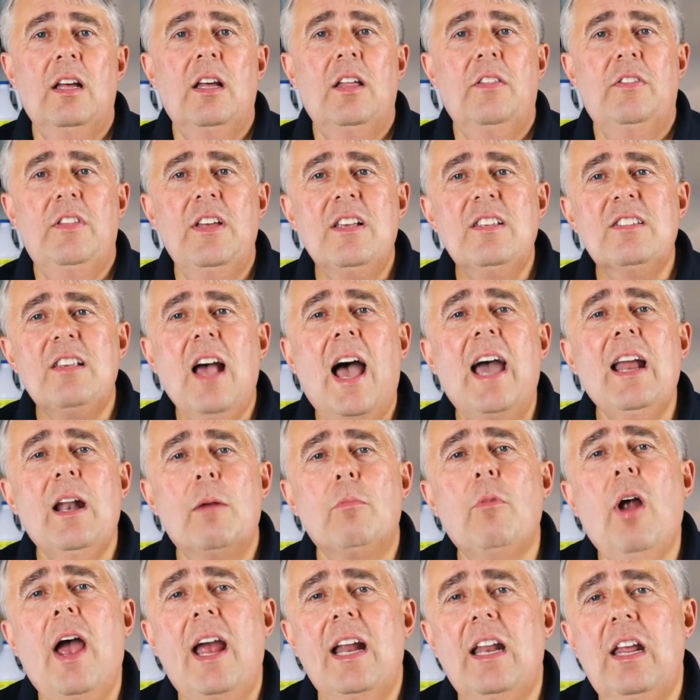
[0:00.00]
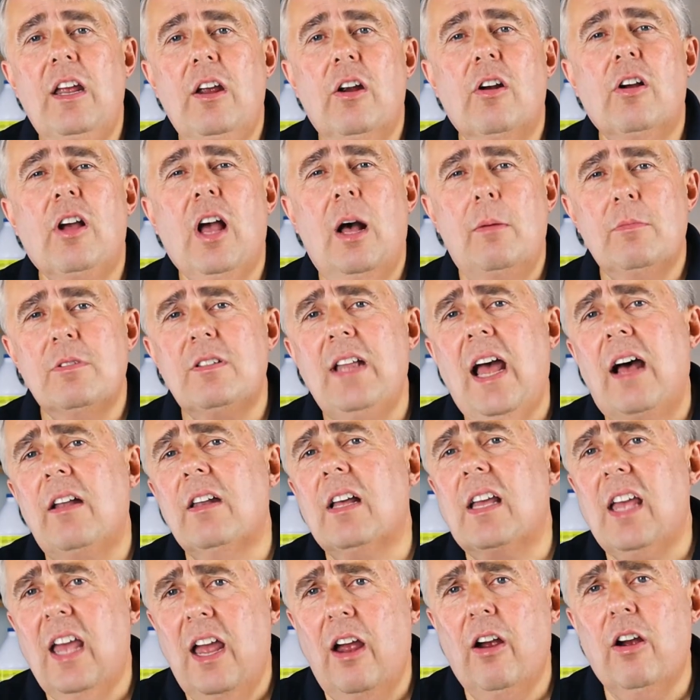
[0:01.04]
This item right here comes down to
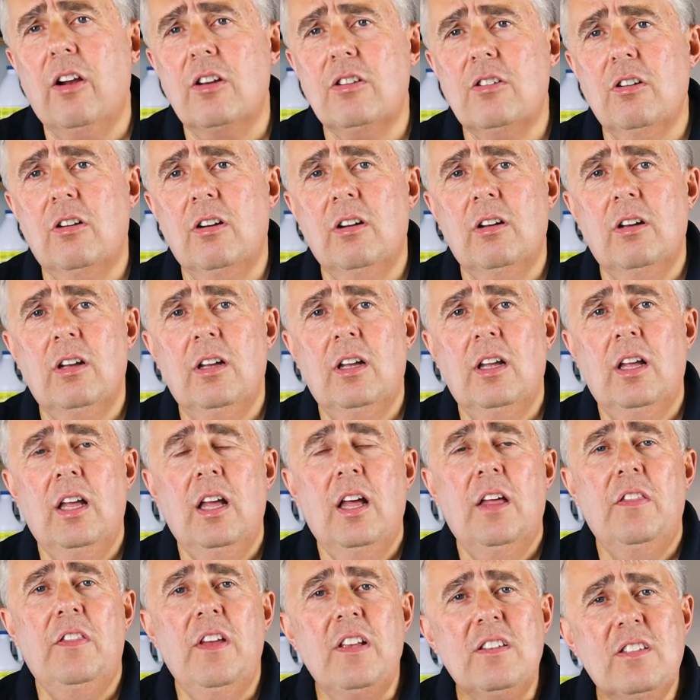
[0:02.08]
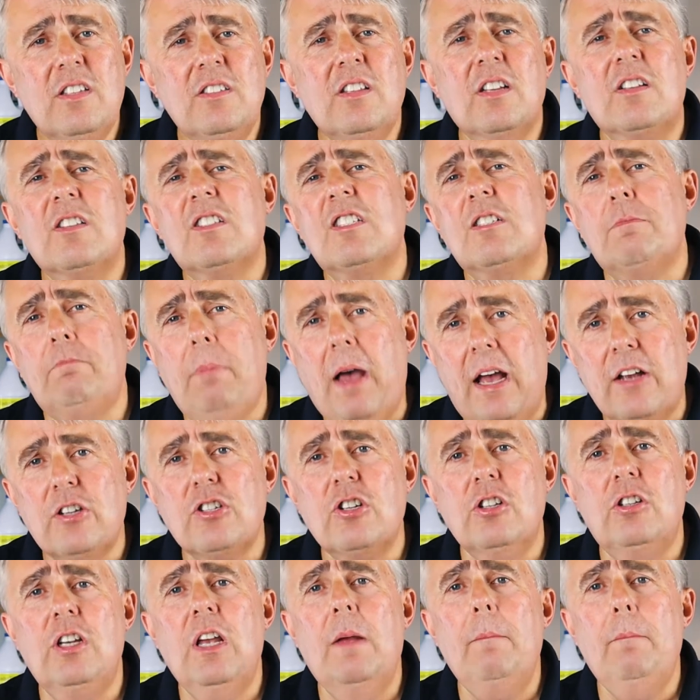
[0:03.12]
character. This is
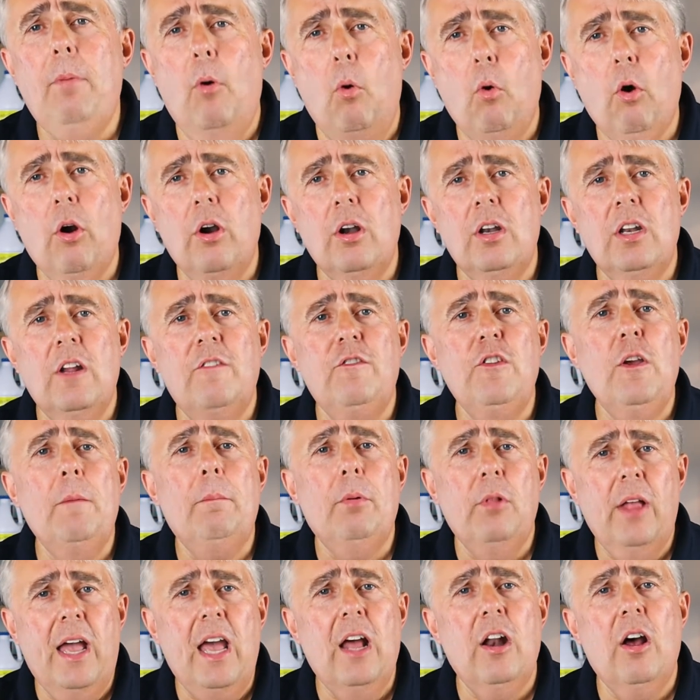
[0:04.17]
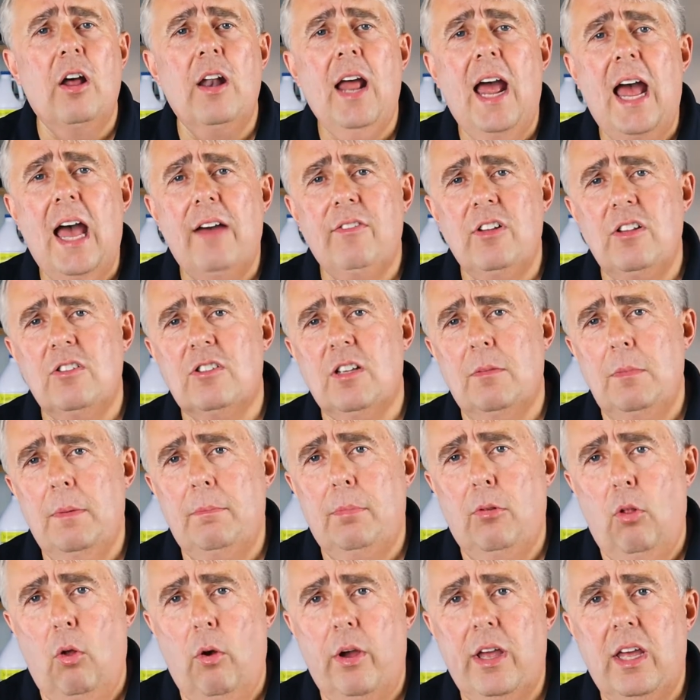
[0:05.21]
especially important if you plan on having some
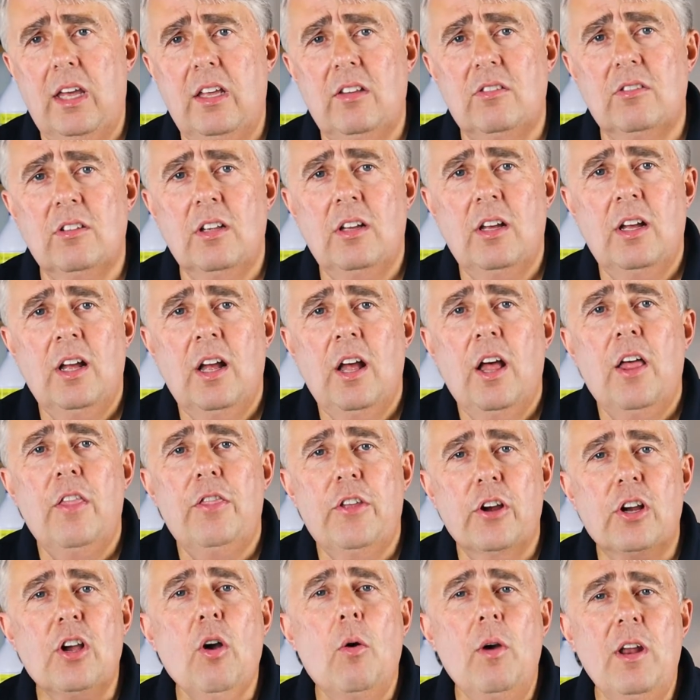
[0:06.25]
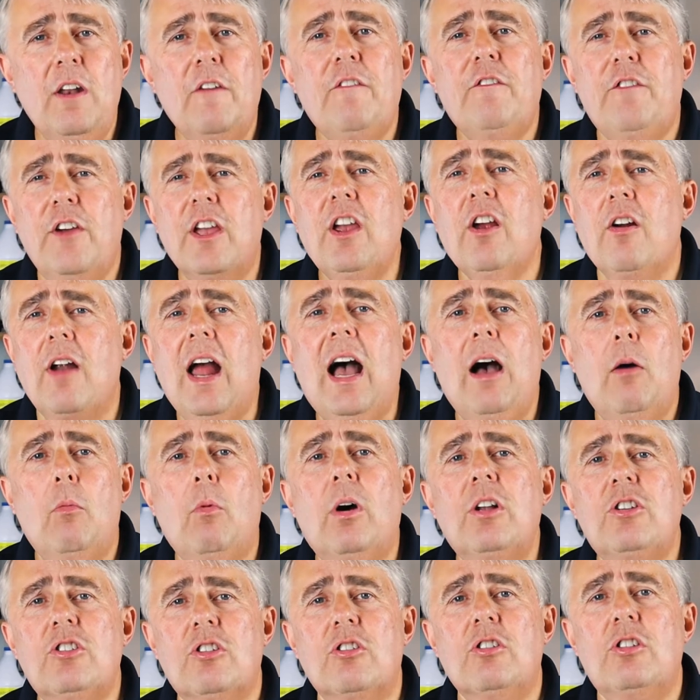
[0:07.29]
employees. They're going to figure out
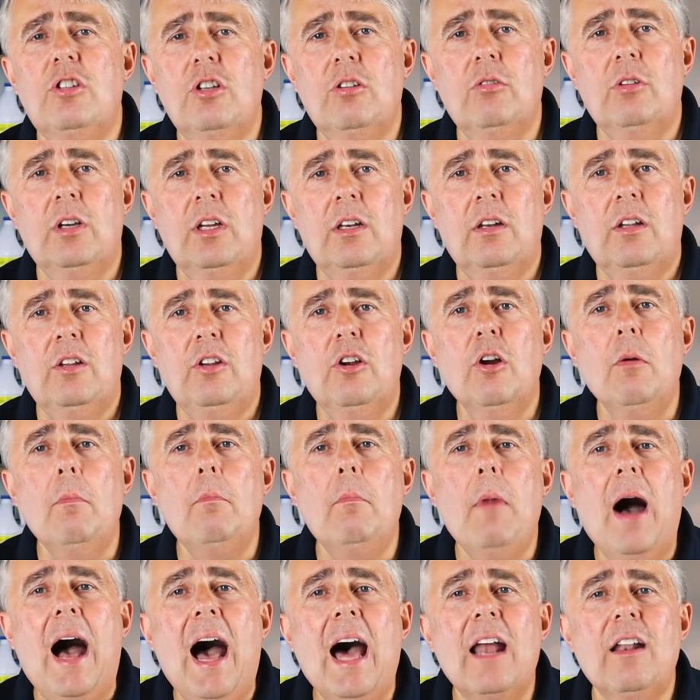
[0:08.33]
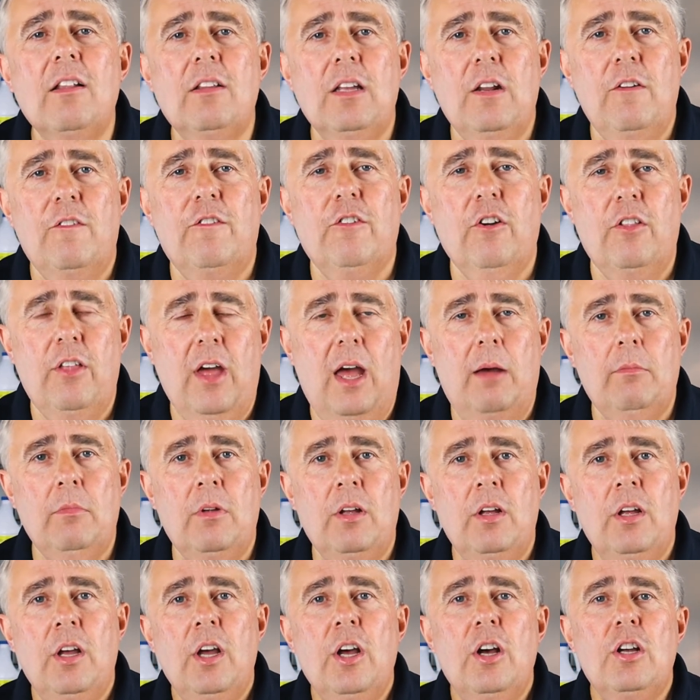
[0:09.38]
what you're doing. You're modeling for them.
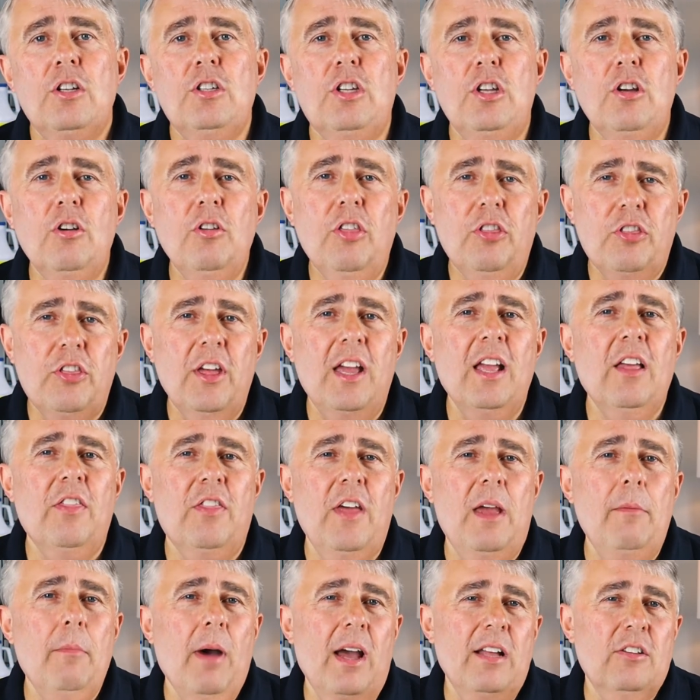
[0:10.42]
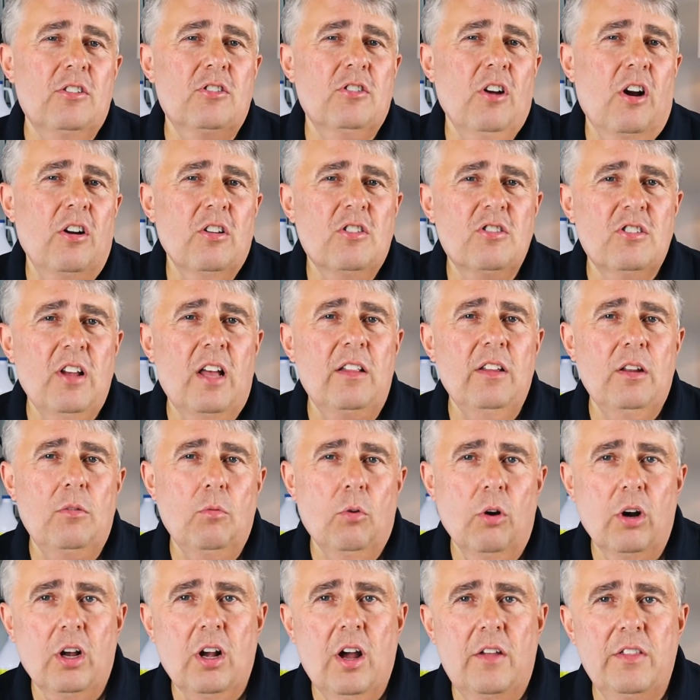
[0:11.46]
Do you think they might start selling
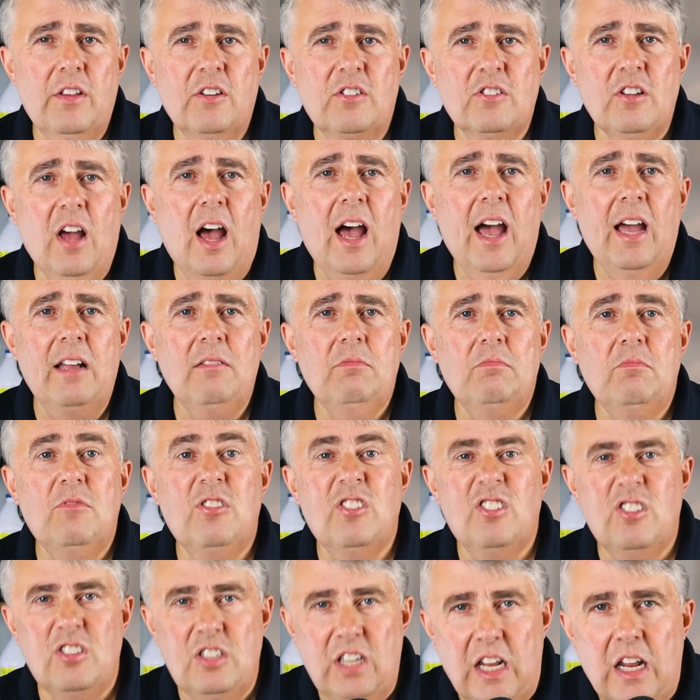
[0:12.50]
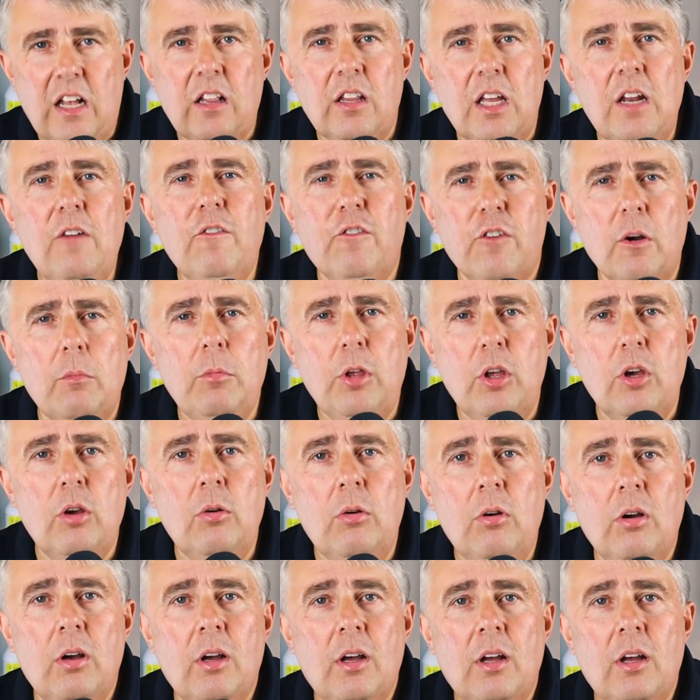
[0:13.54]
work on the side, stealing from you?